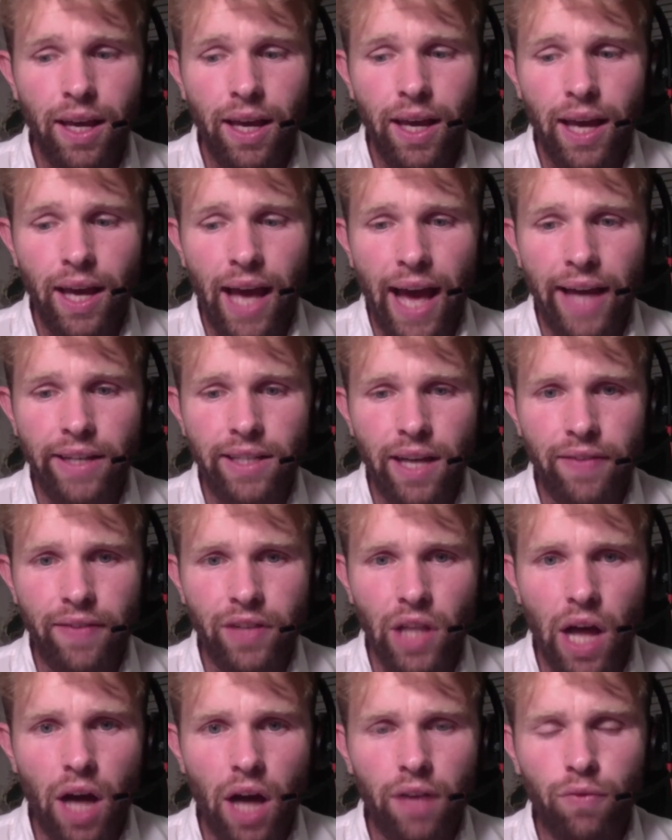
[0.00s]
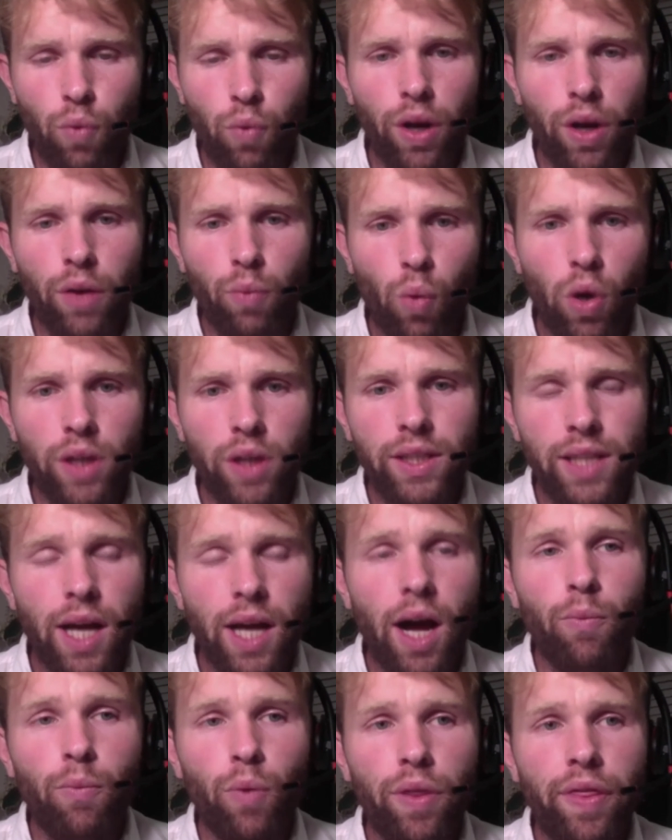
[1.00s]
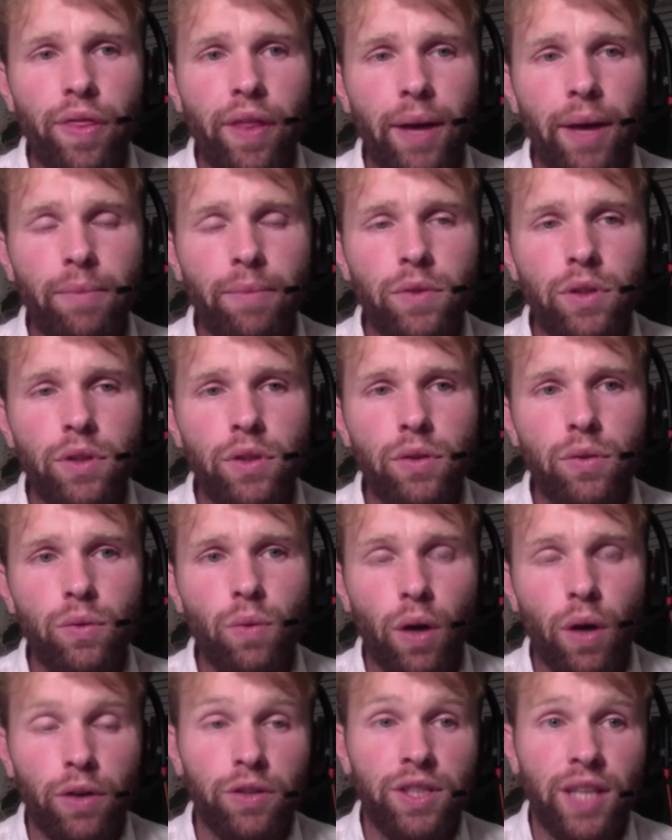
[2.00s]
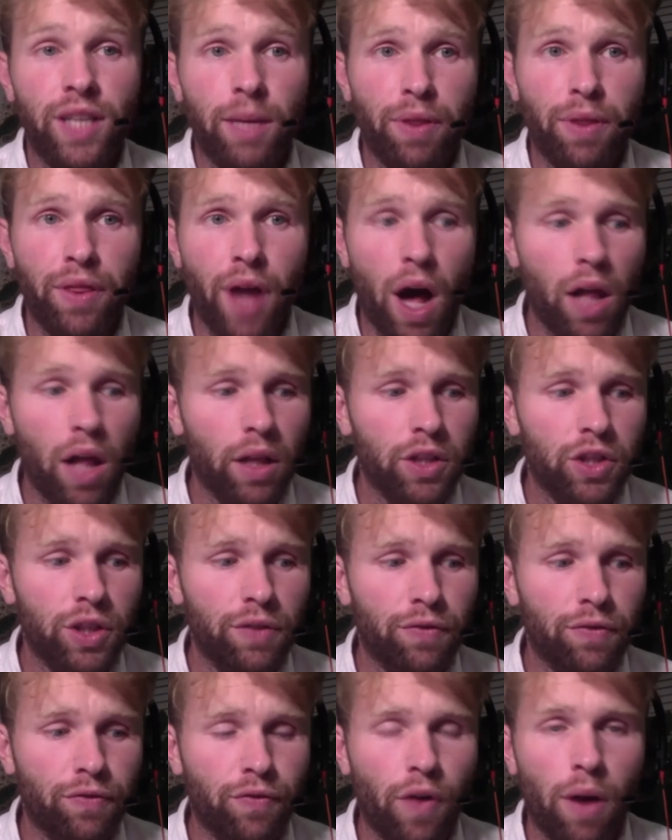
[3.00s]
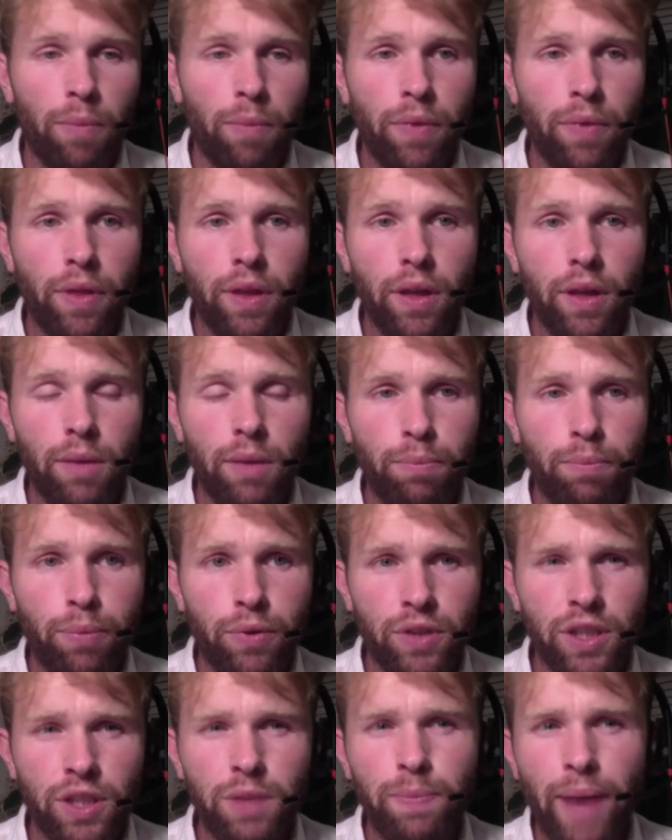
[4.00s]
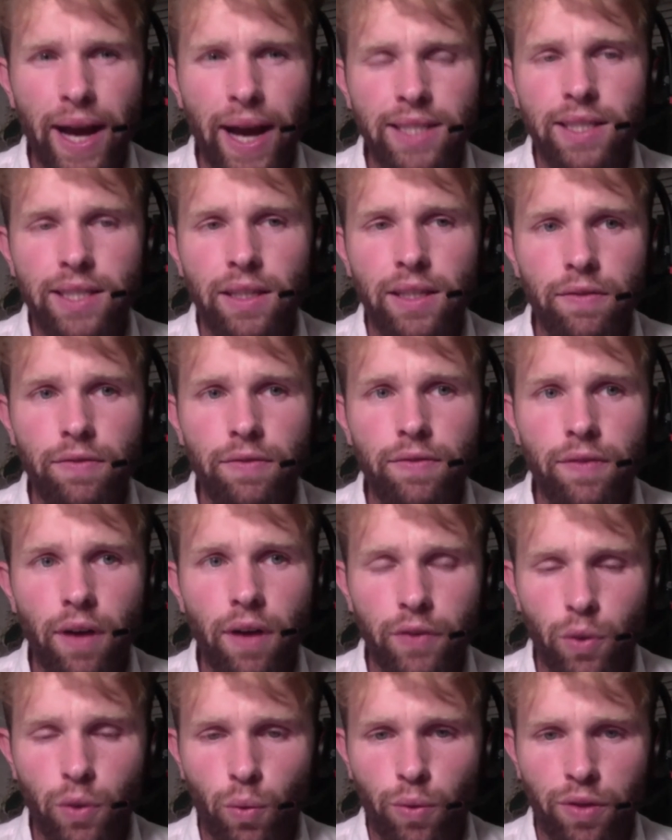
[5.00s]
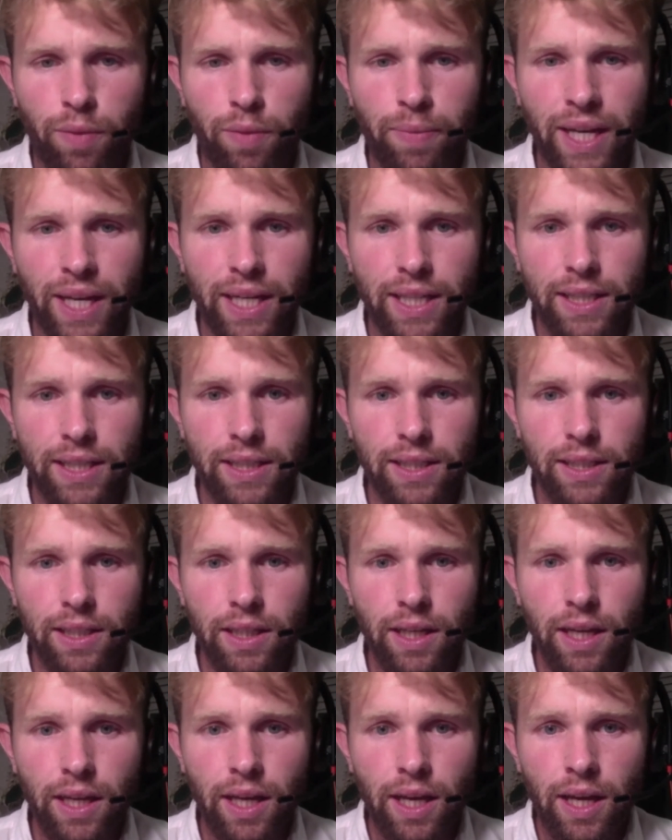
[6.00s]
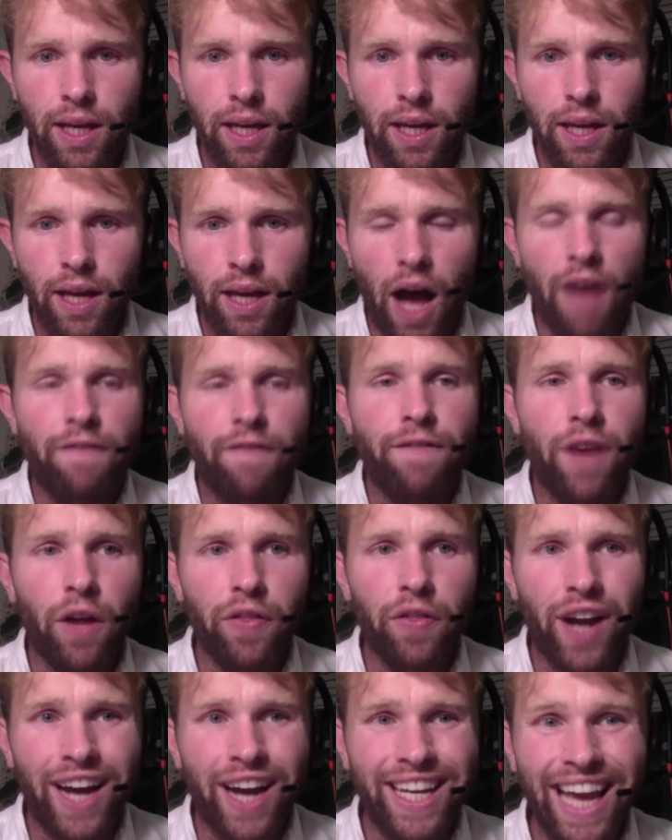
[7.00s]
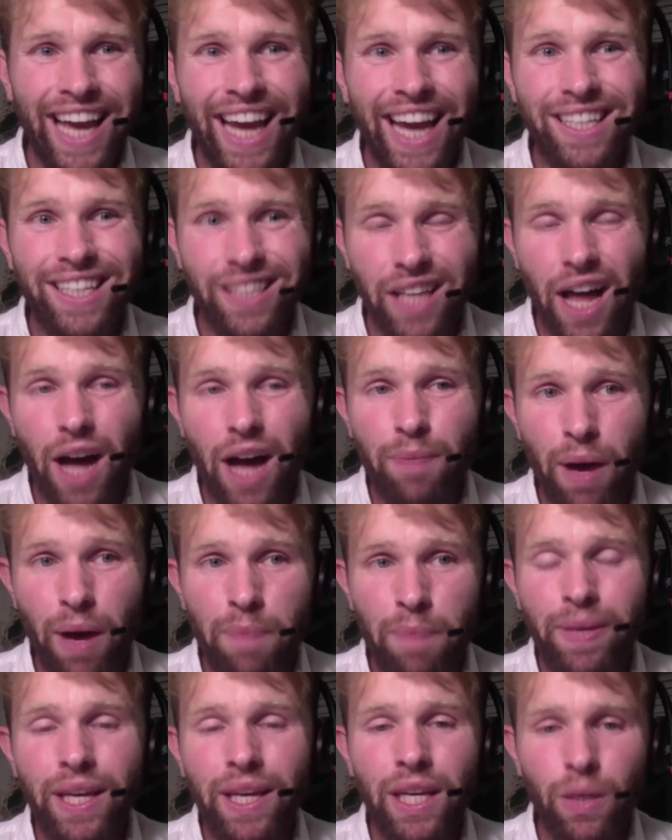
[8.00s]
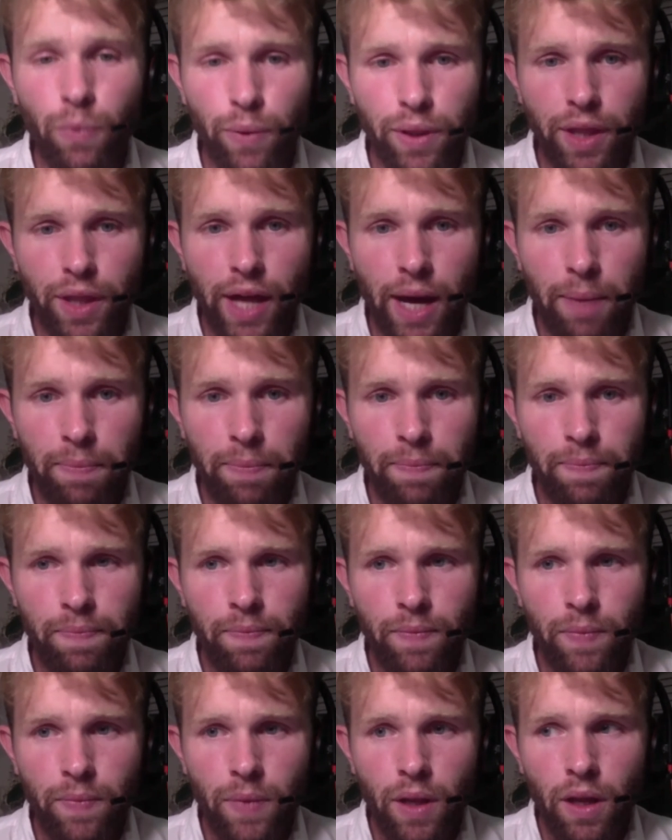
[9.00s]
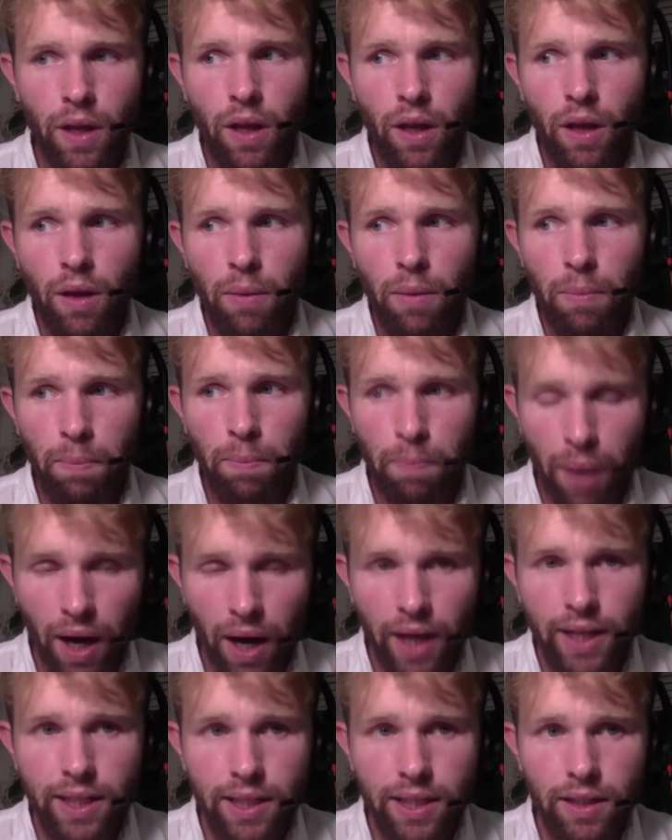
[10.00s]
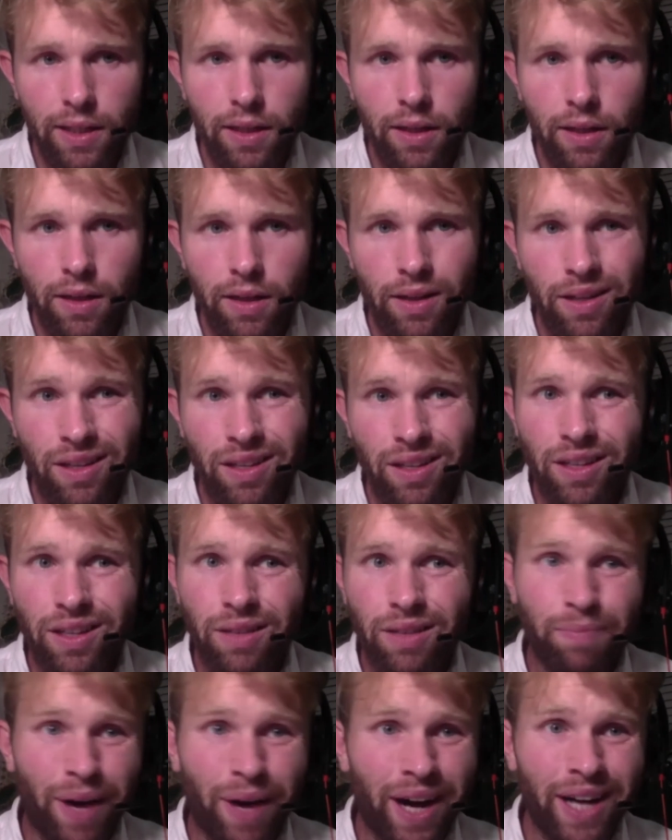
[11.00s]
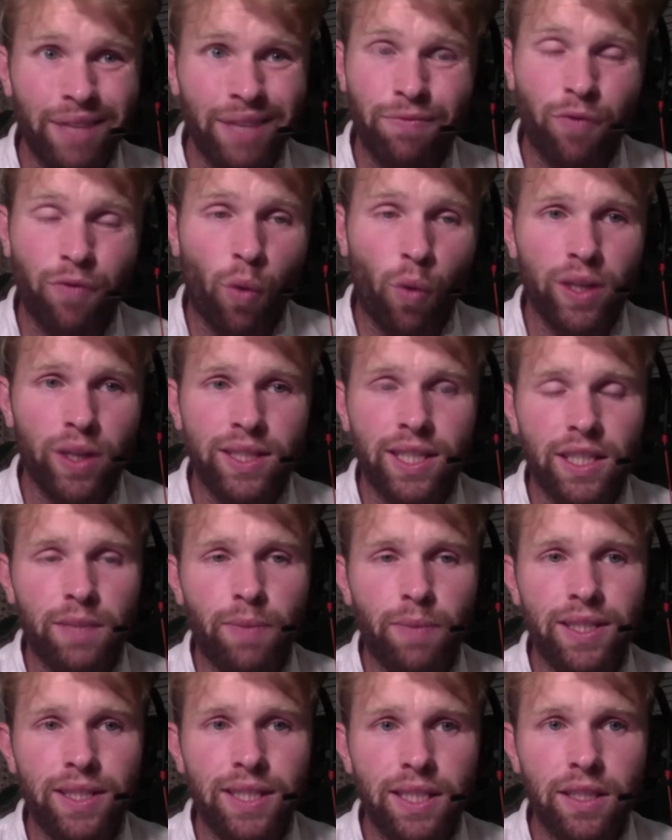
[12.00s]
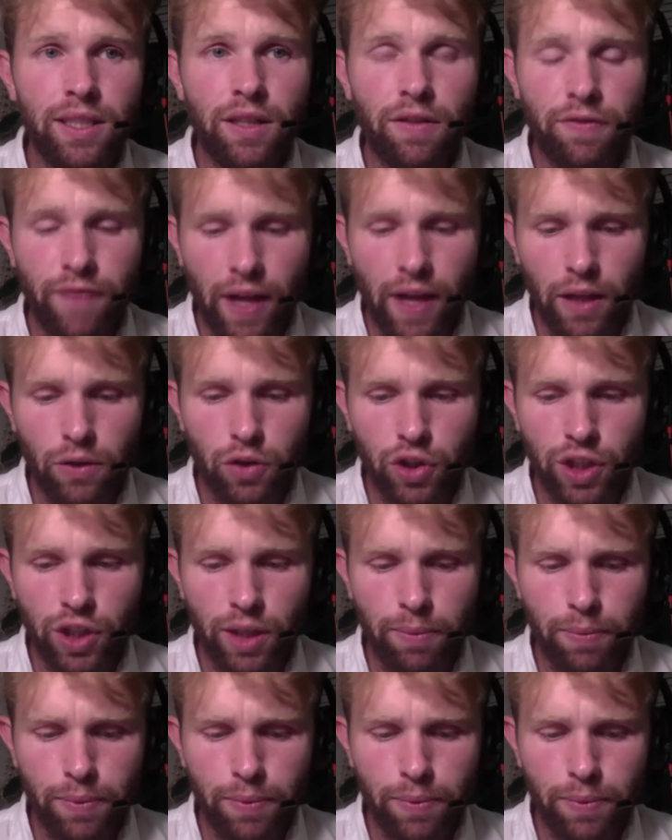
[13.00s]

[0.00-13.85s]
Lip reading: and to have a lot of one-on-one time with them to understand pathology from the perspective of an orthopedist. I felt that I gained a lot by being with them, but by 4 to 6 months into the fellowship,